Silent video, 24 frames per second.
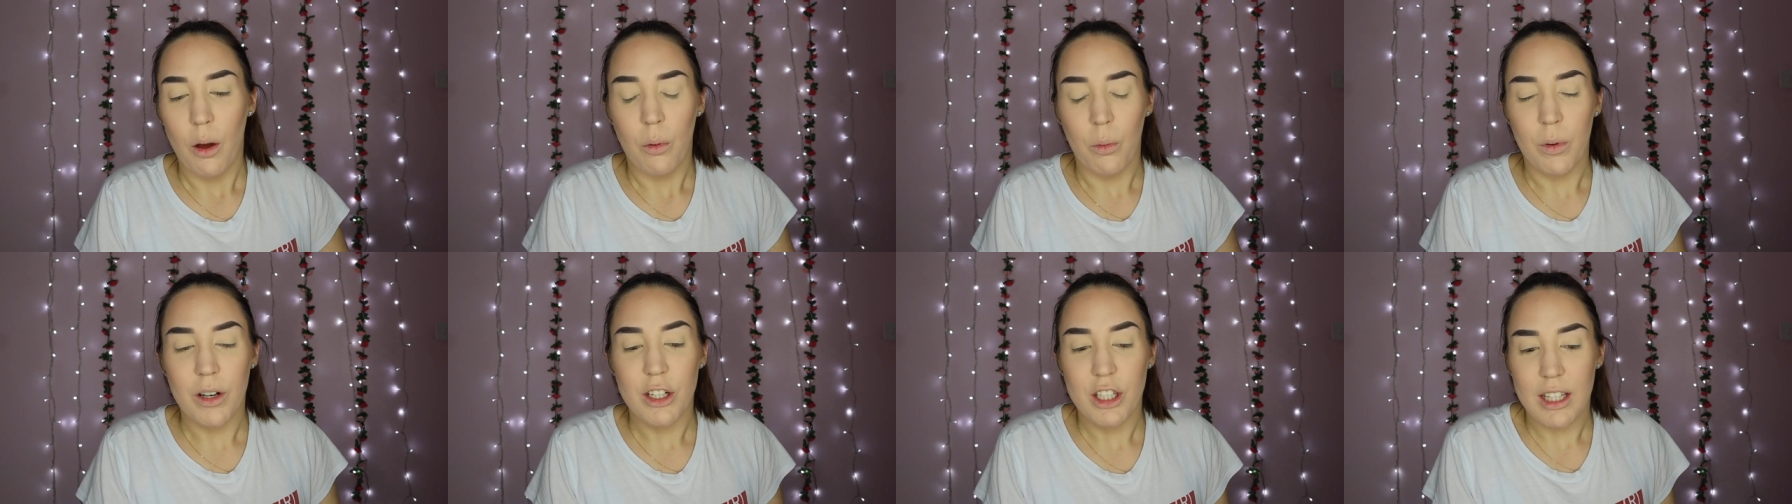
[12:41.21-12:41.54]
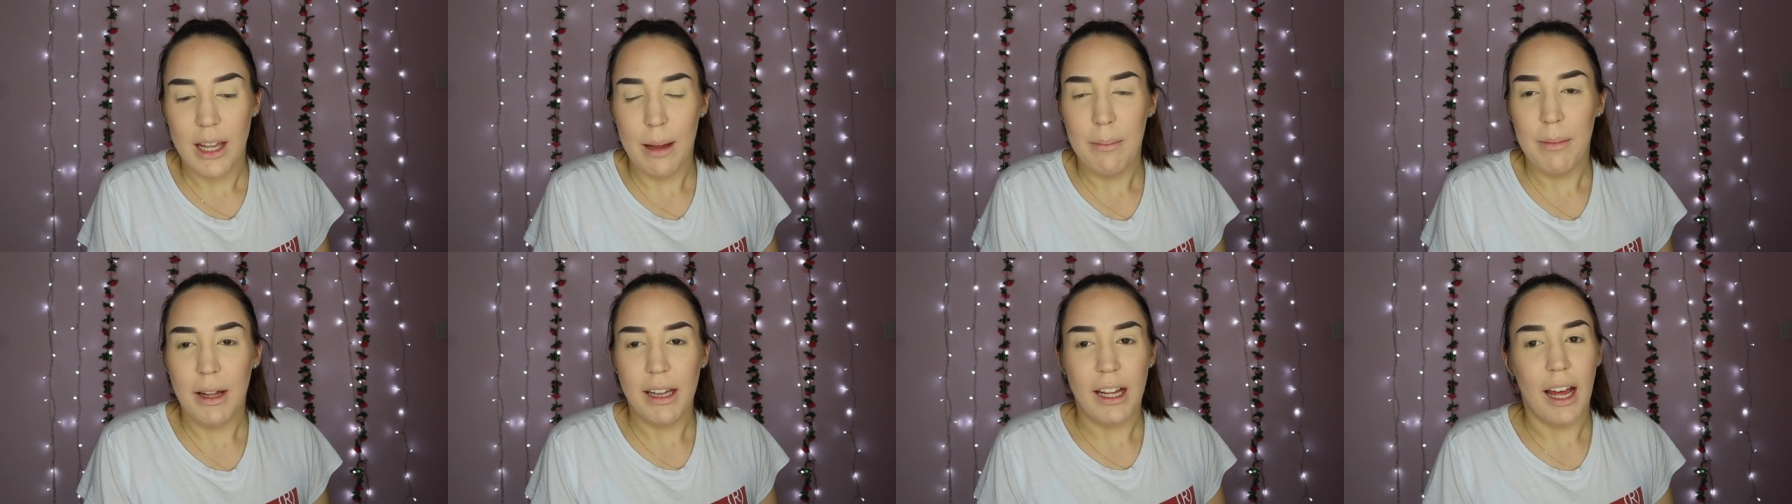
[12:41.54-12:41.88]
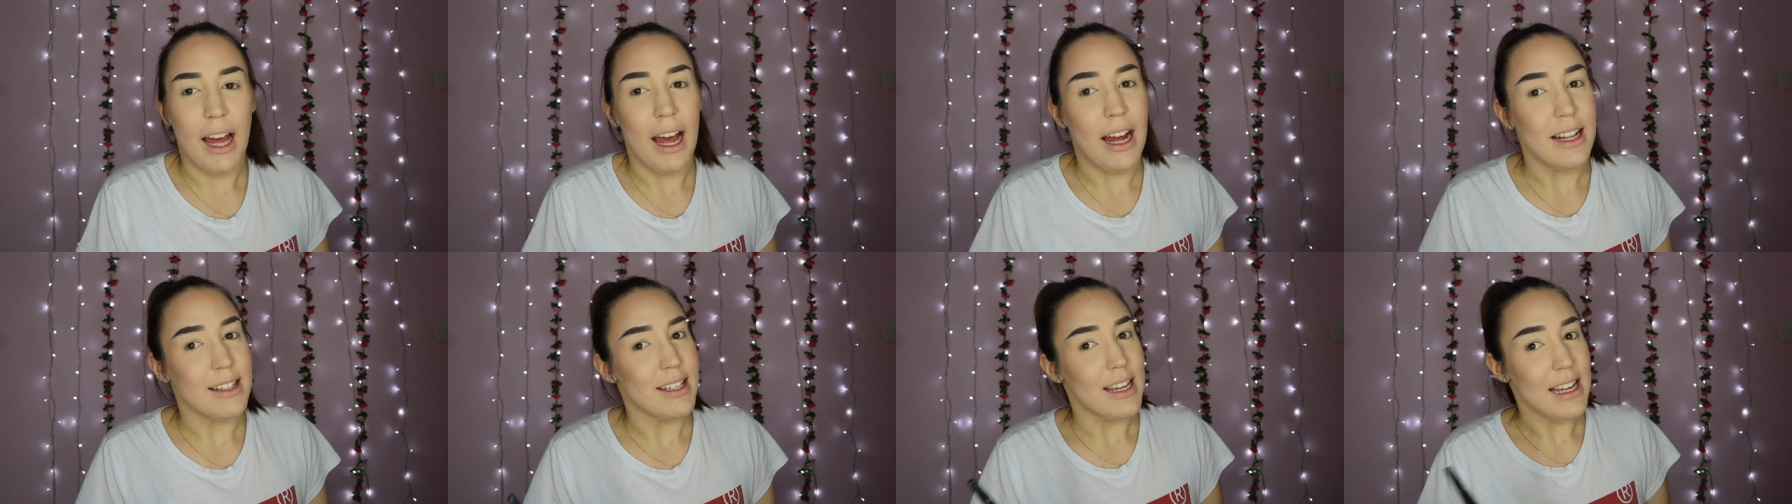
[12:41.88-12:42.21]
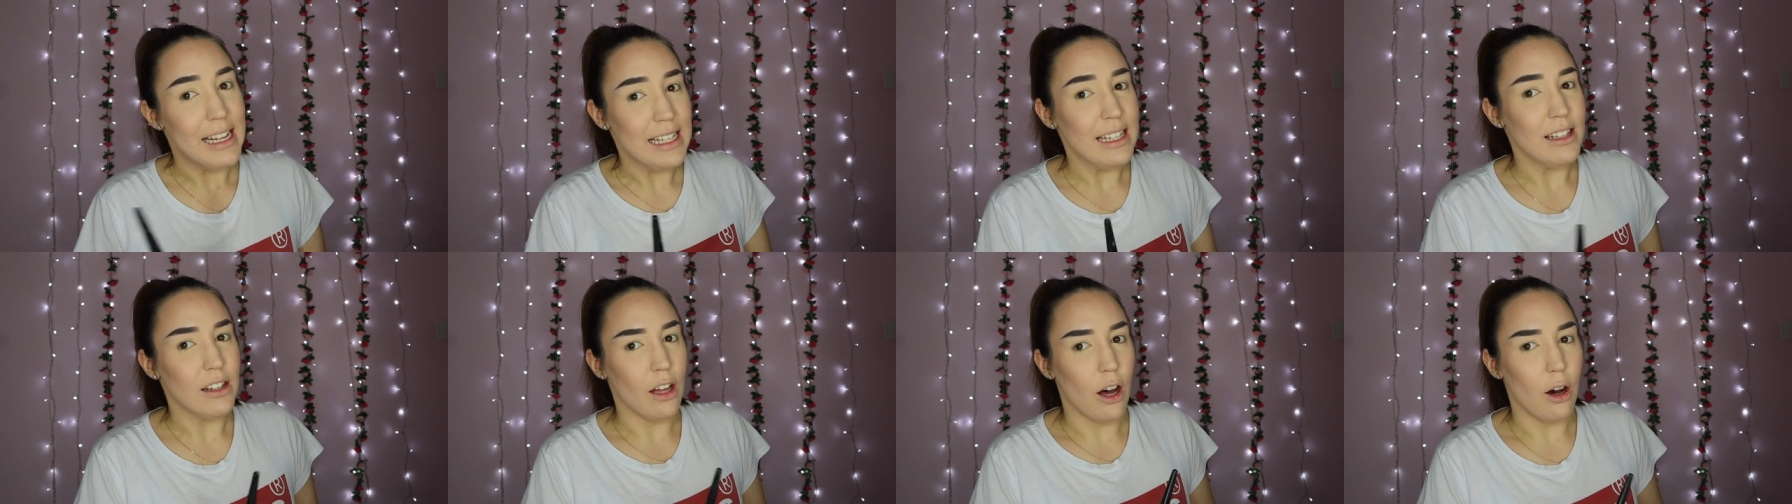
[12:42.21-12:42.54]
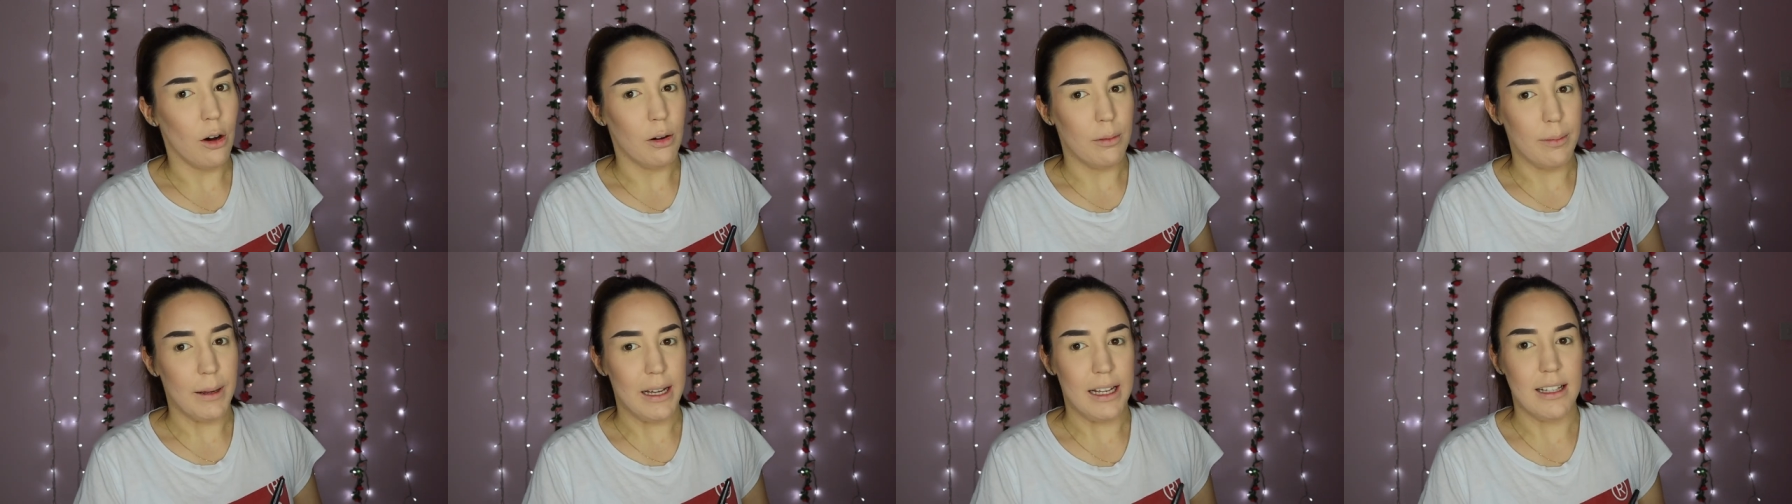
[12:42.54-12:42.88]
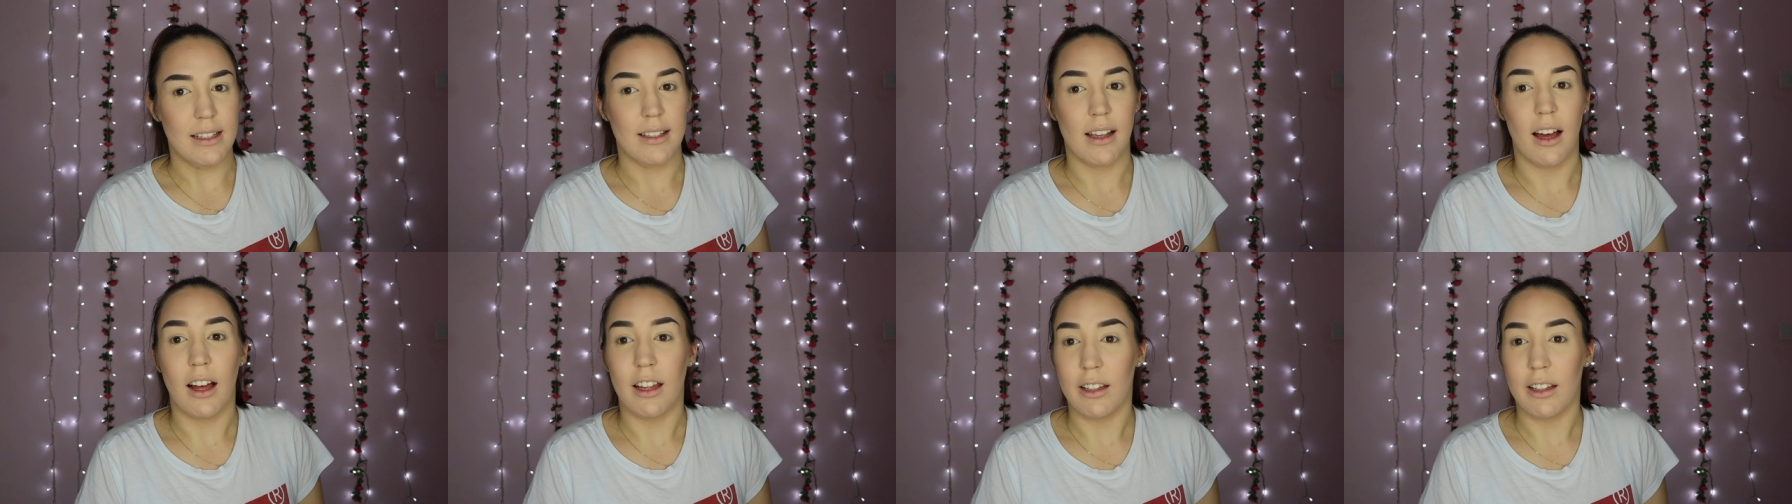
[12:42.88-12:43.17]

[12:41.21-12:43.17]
which then meant I had to eat the whole pizza,